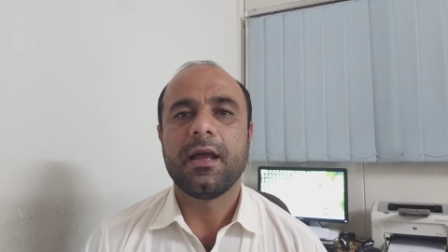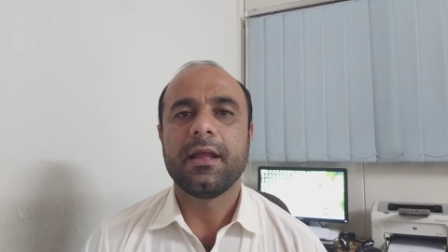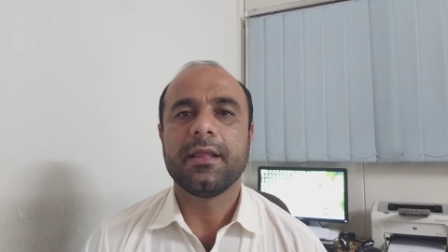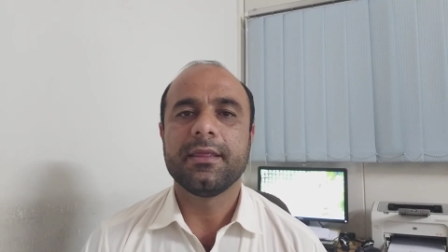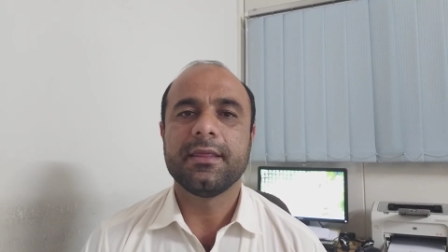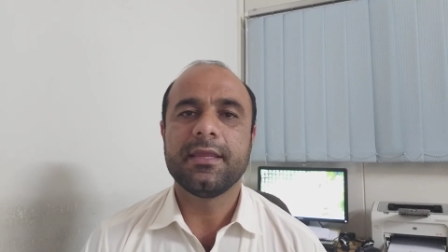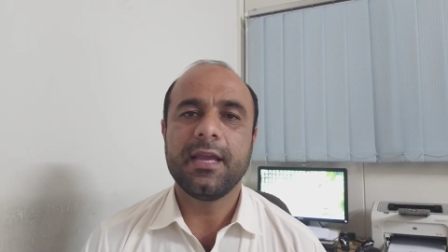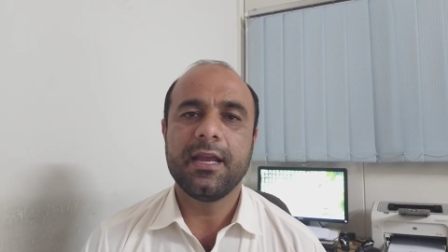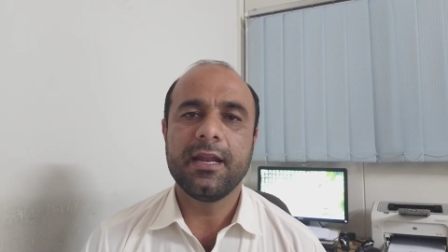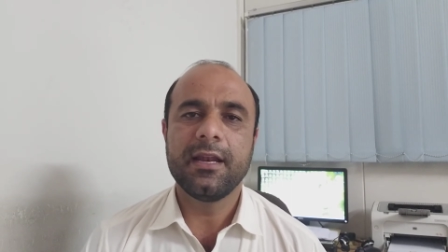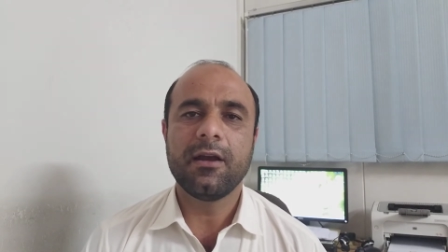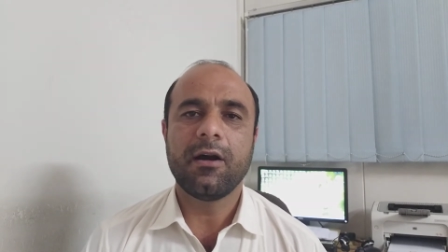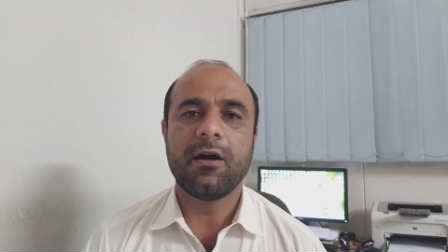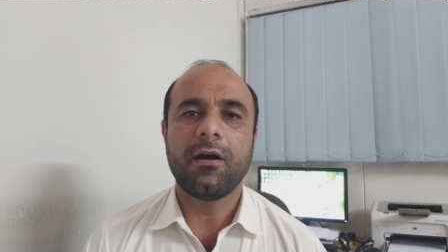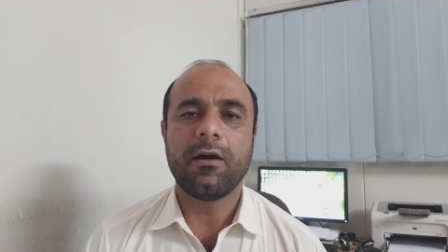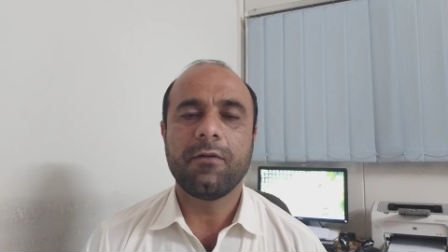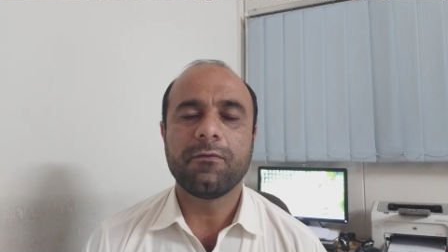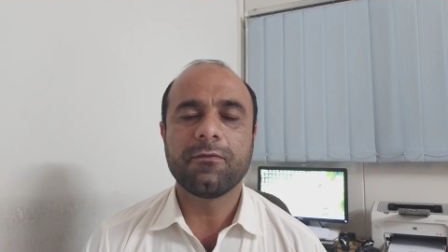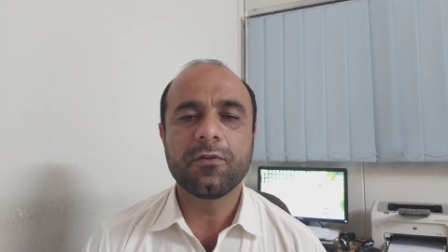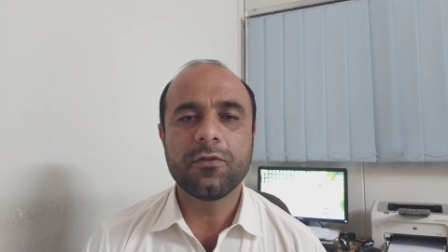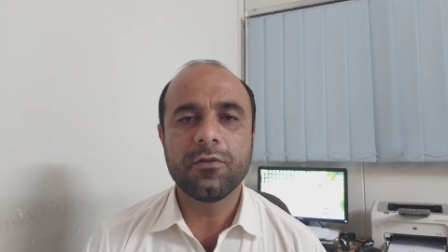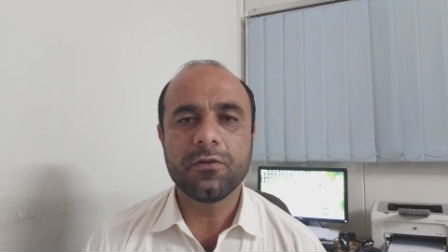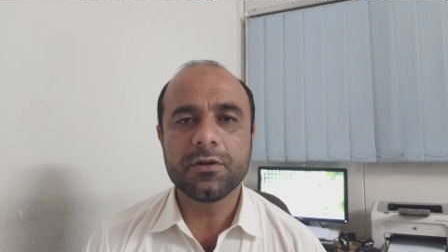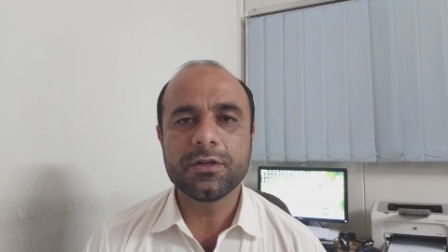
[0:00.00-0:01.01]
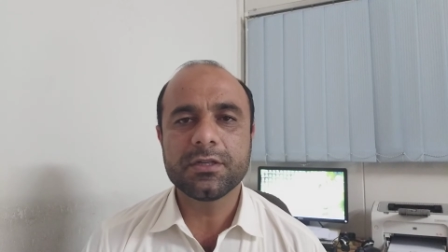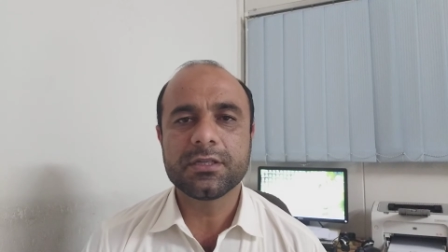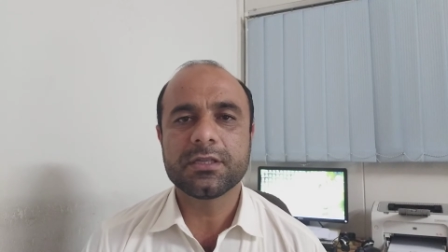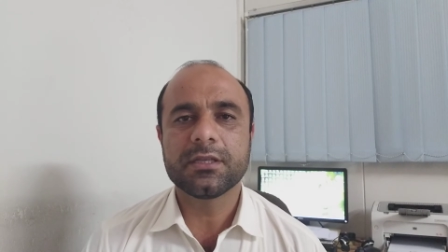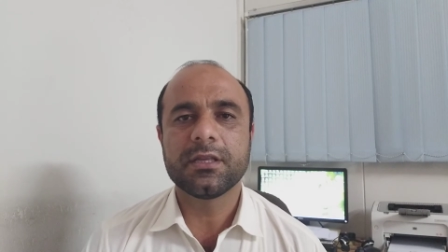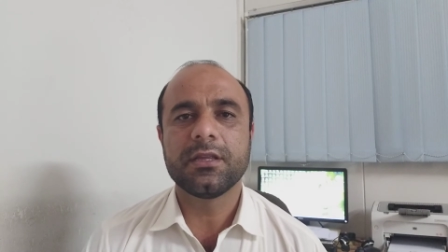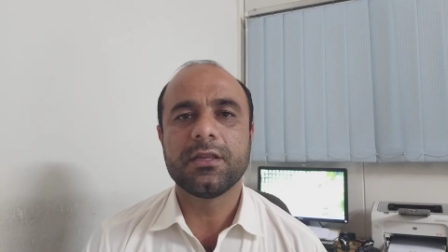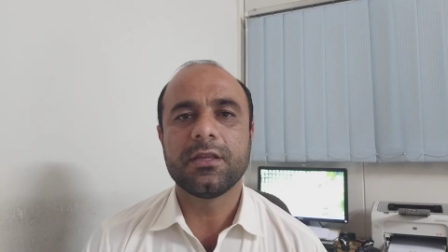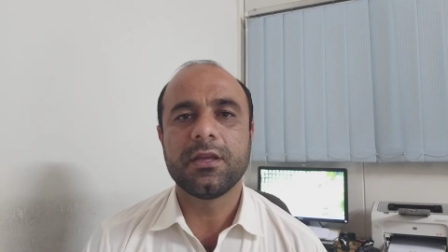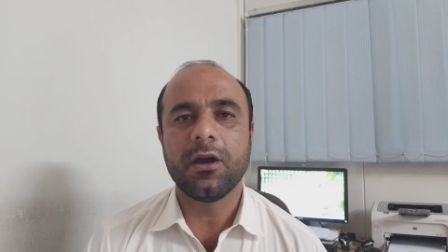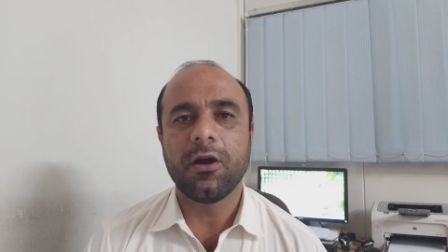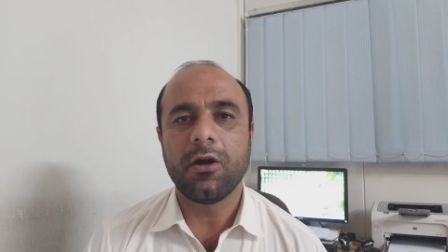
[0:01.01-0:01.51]
Then, of course,
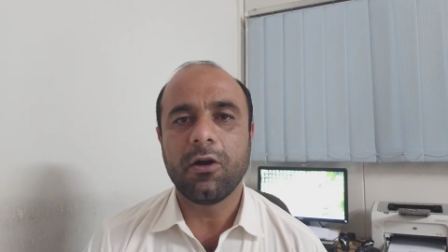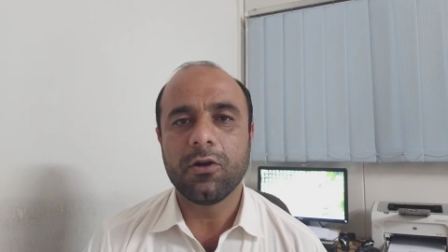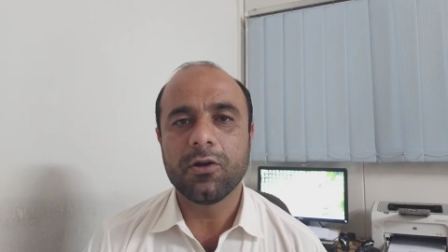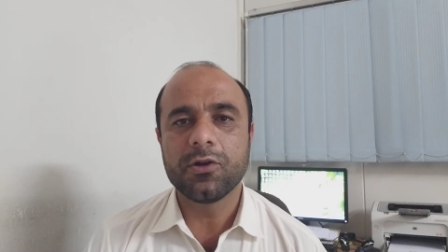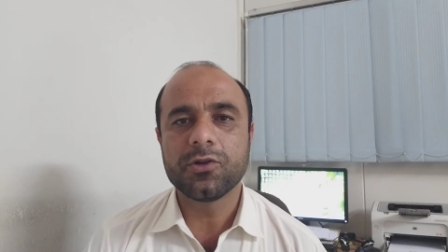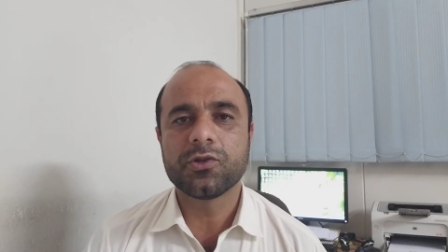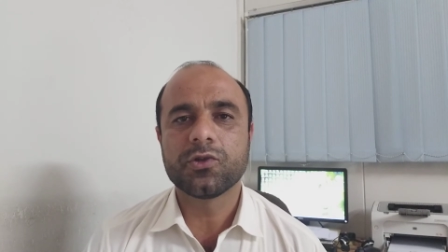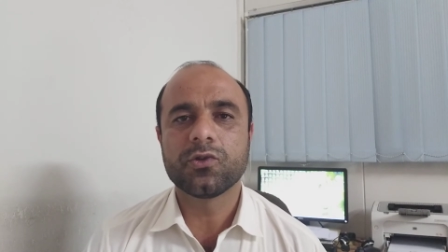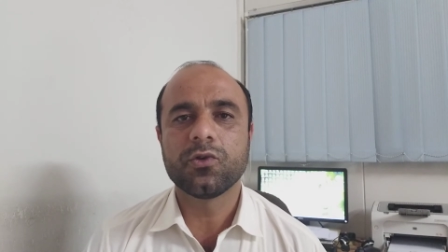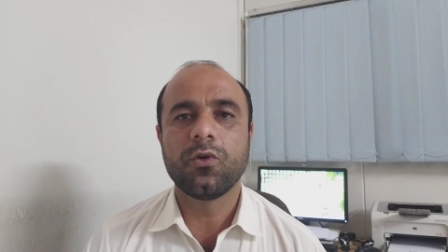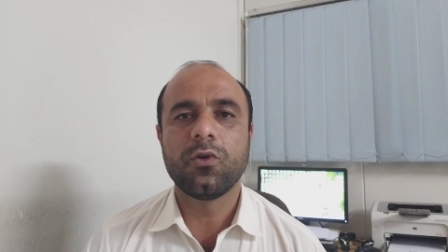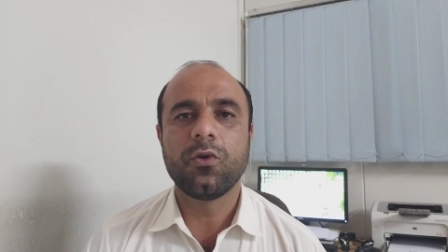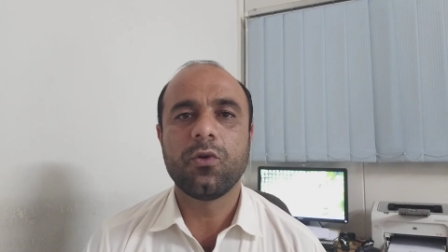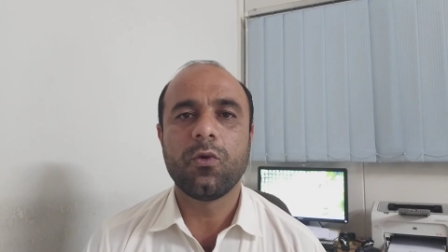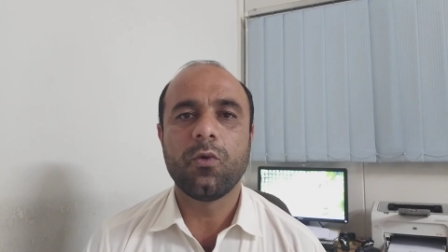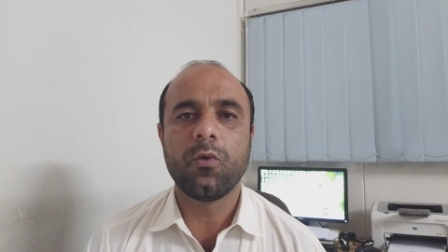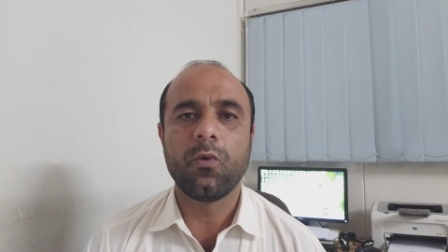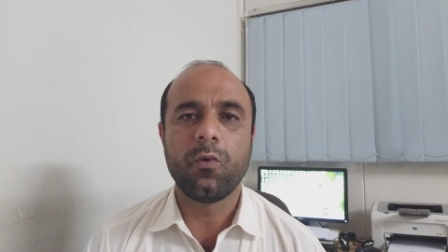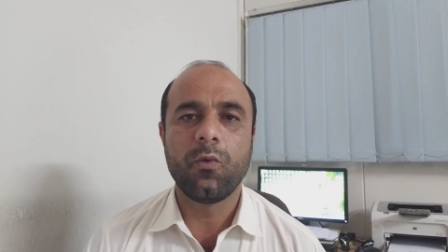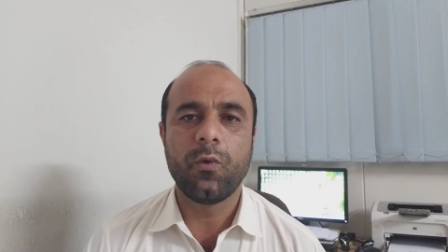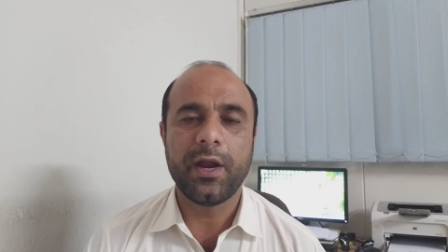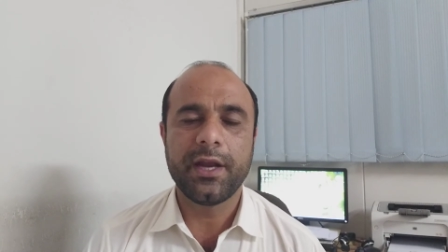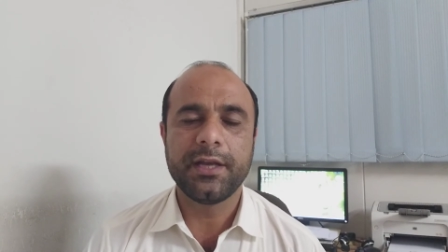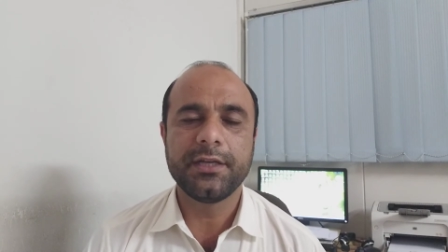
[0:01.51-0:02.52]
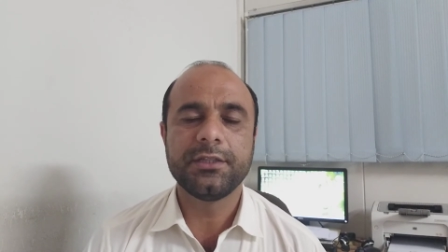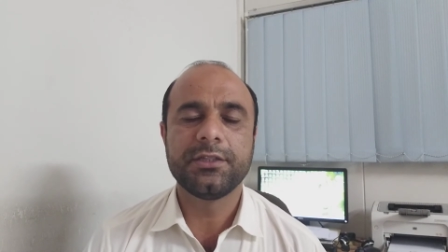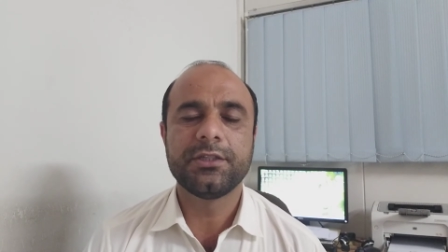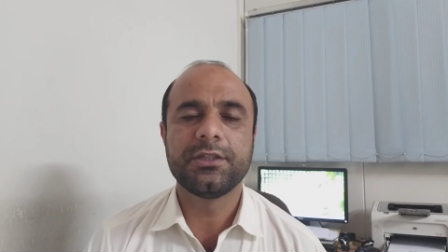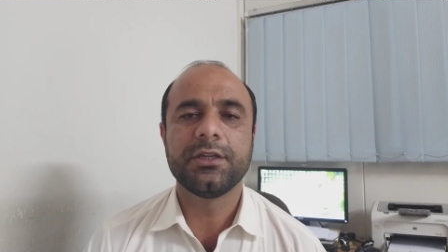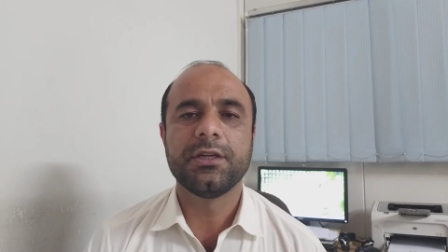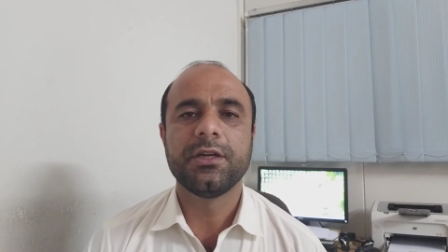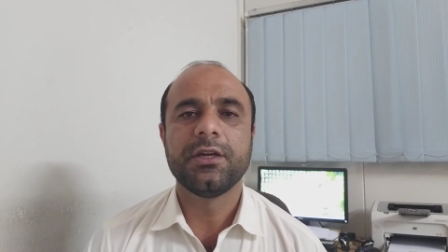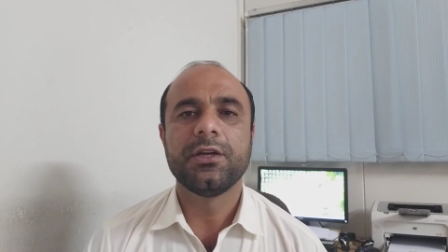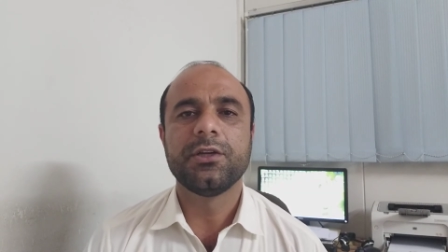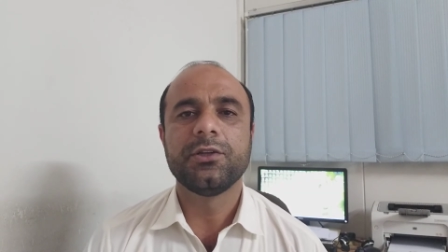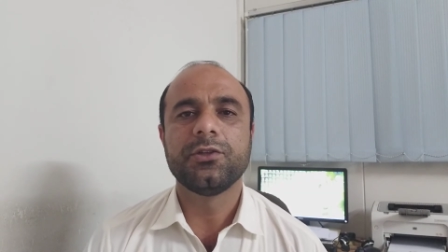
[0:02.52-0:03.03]
they also went
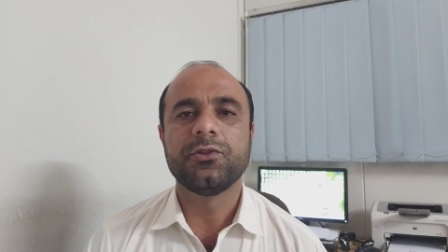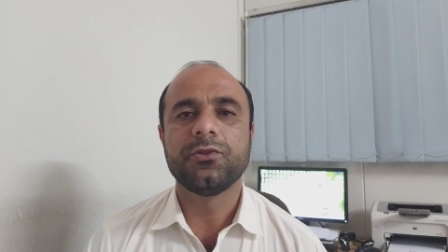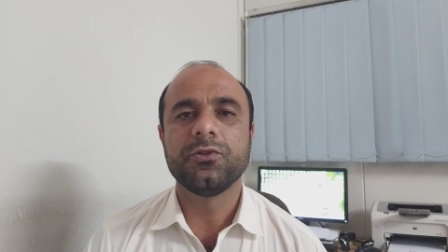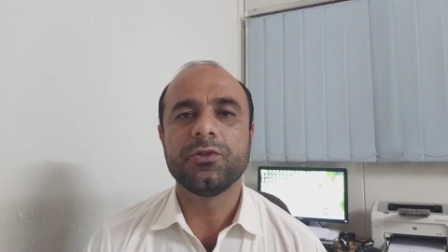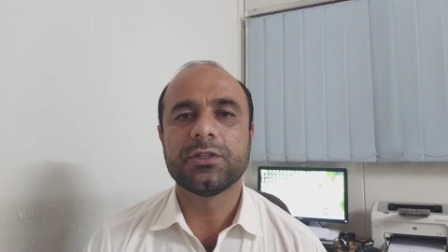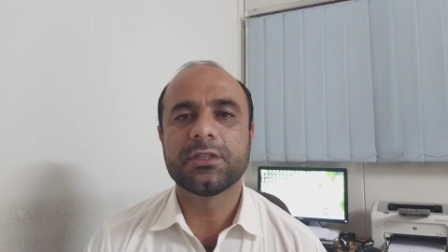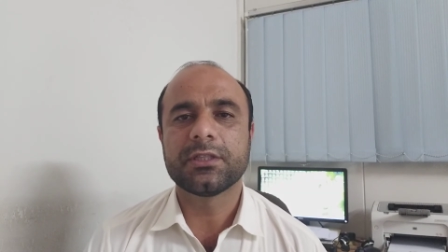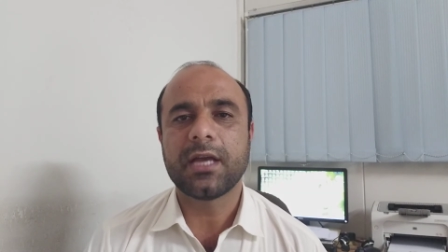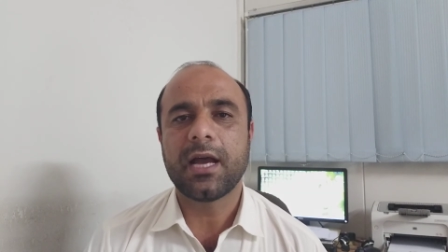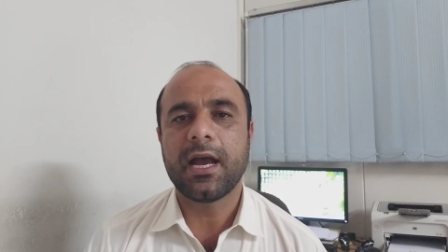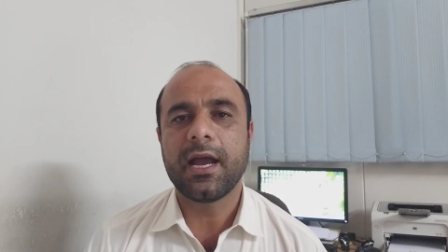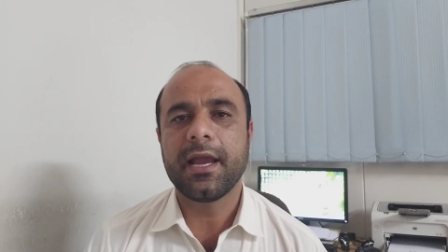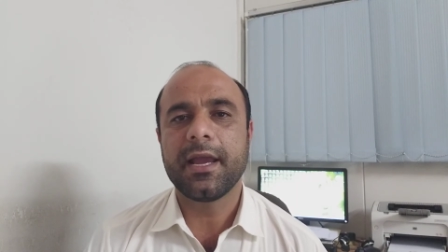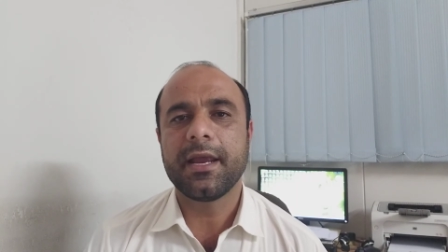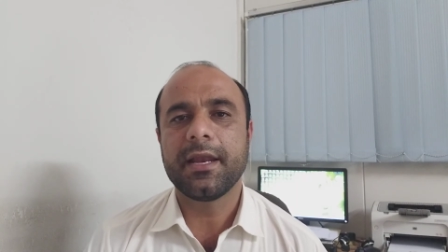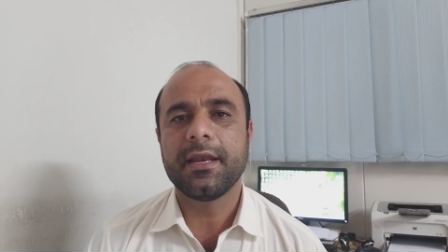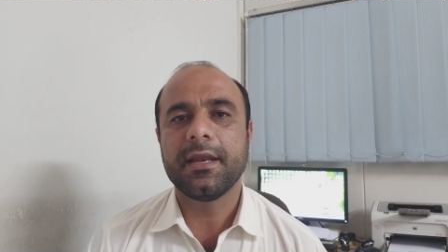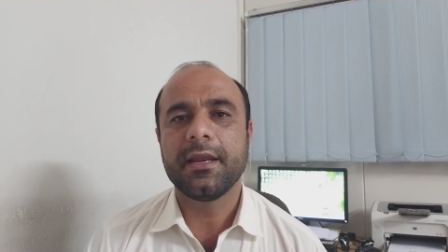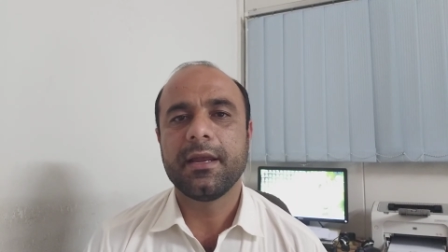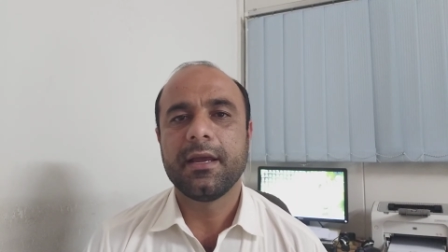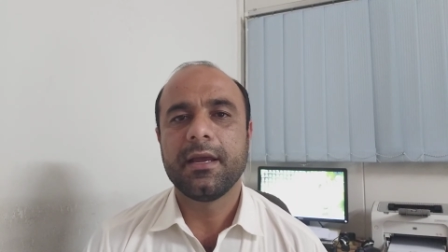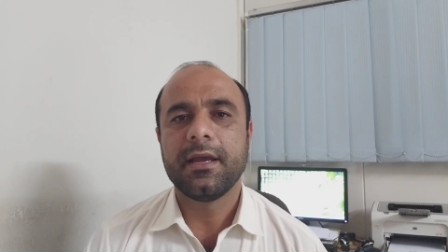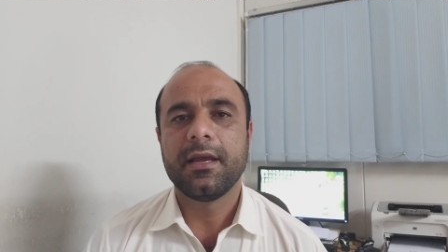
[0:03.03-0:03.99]
to sign